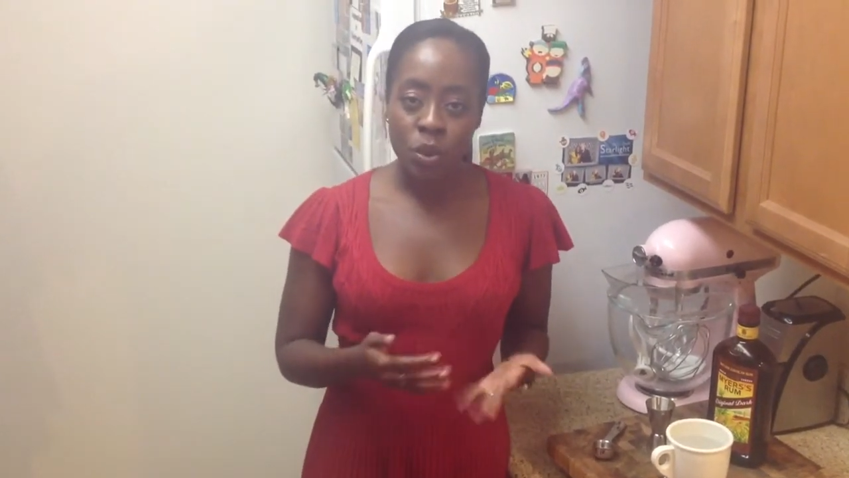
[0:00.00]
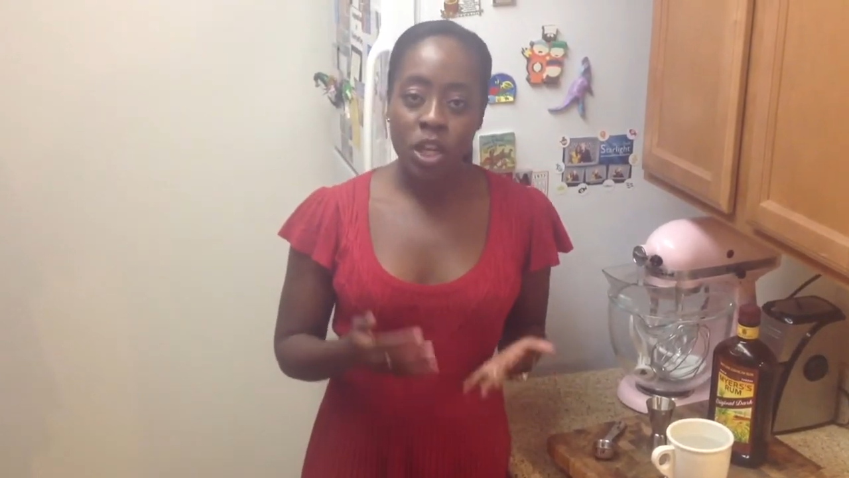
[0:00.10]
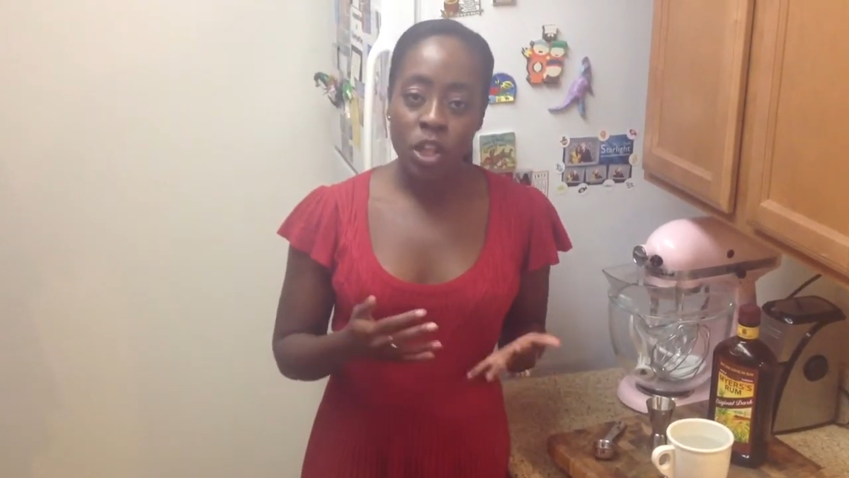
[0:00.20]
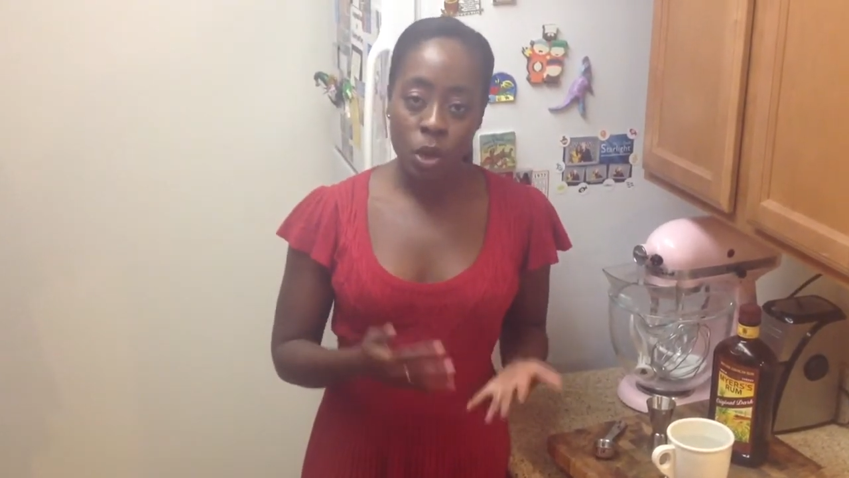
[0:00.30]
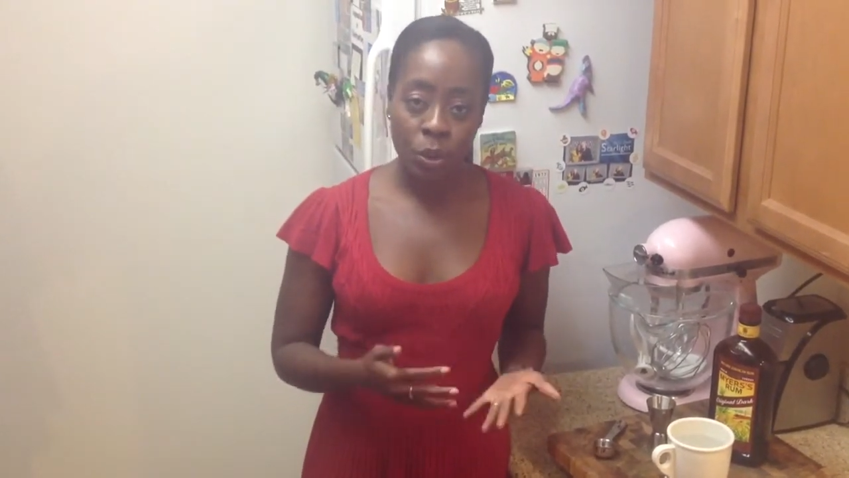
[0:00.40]

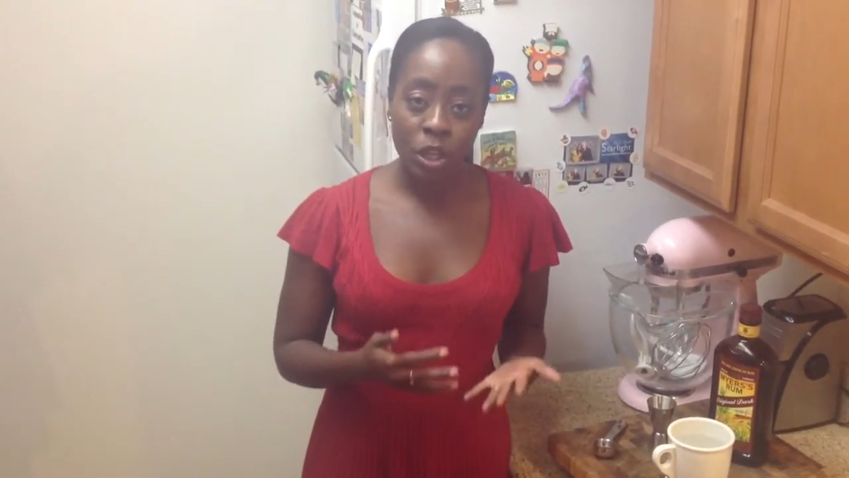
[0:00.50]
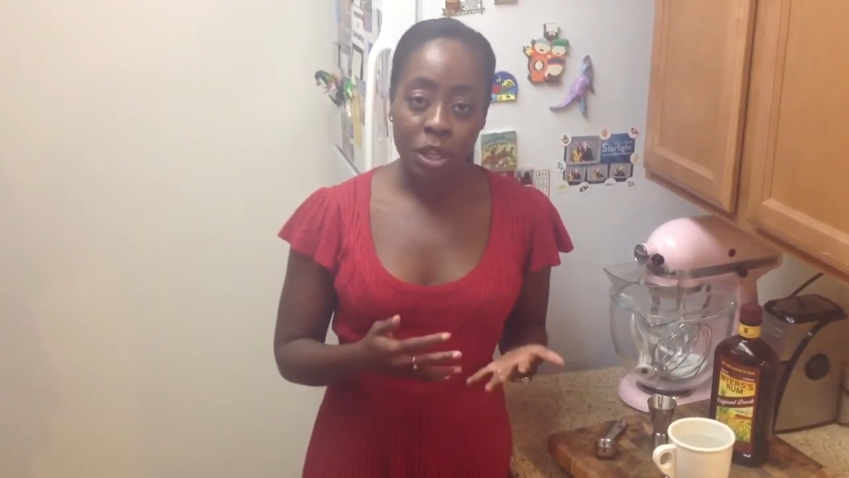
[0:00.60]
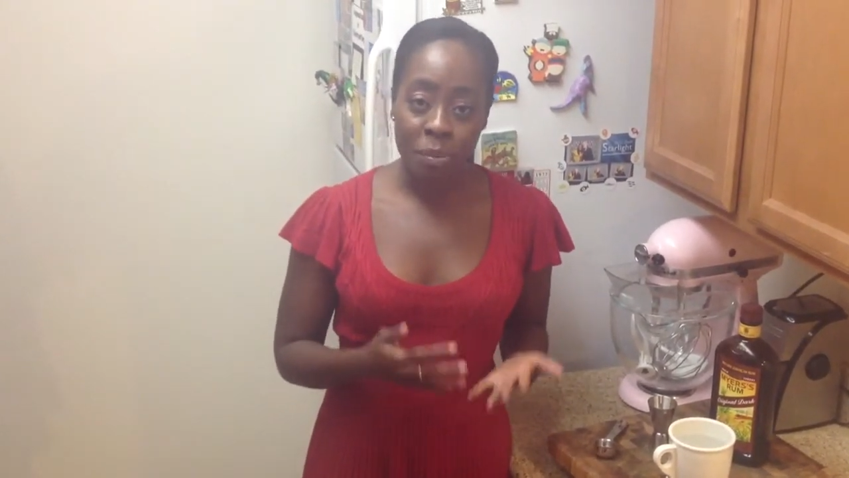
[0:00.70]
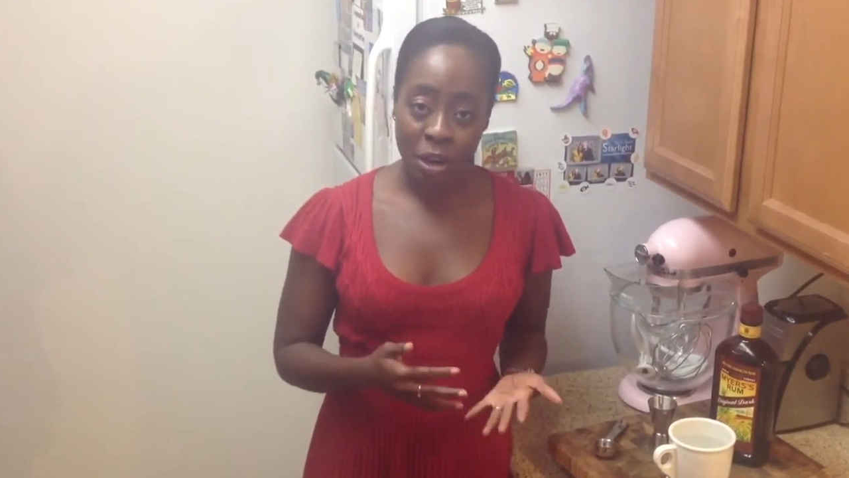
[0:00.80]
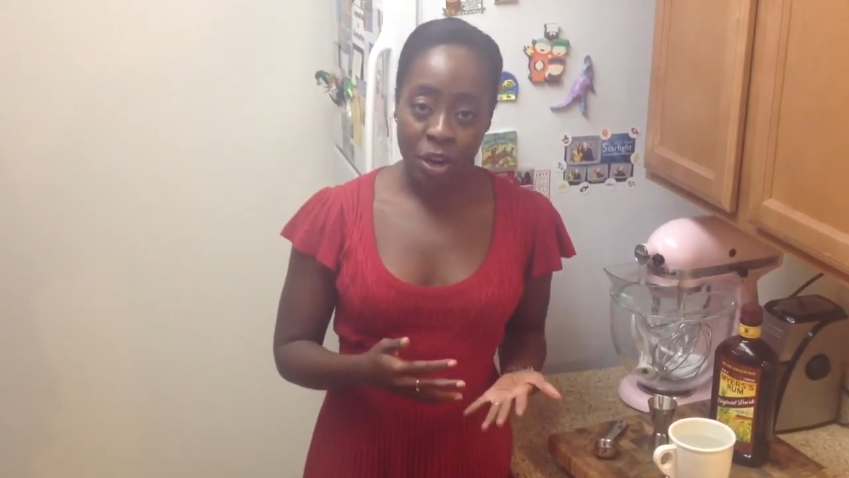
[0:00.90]
colonial
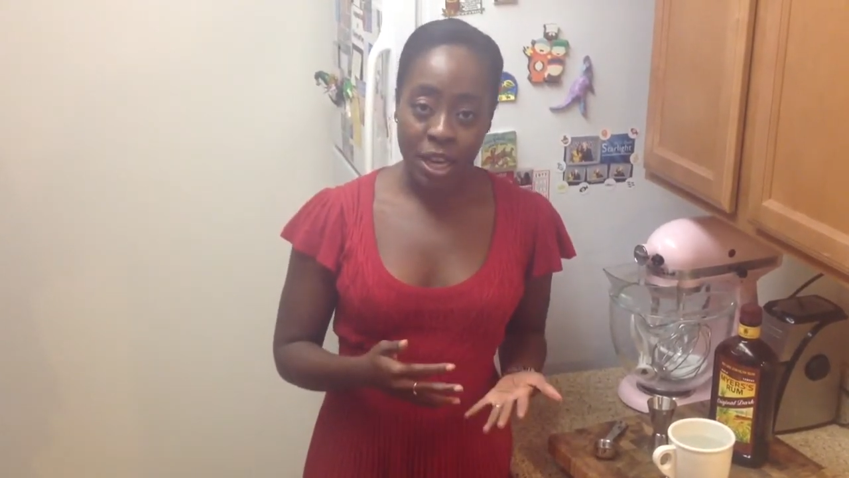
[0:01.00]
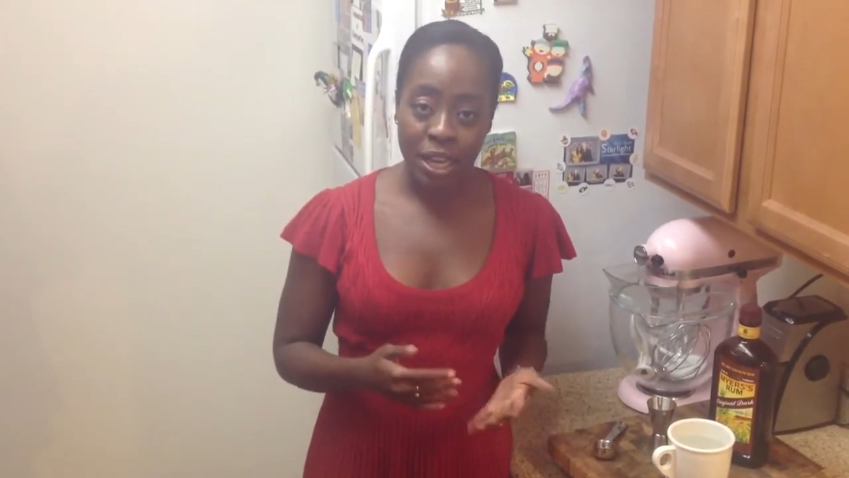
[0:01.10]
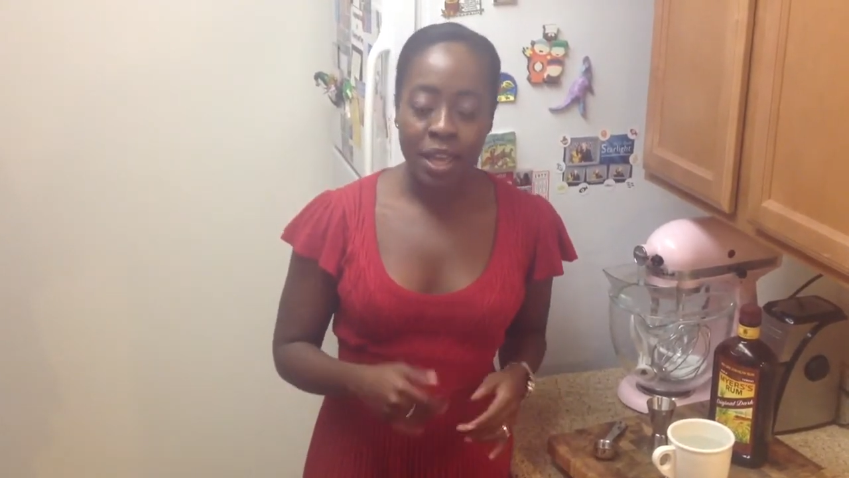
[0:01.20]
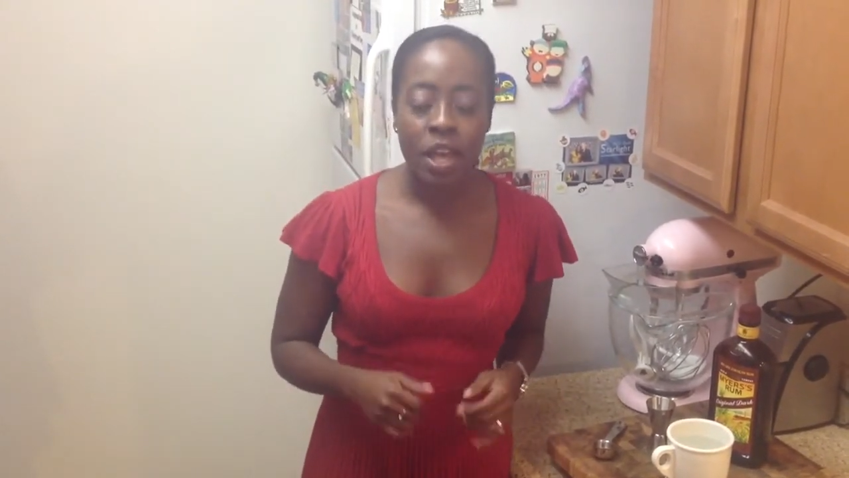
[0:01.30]
America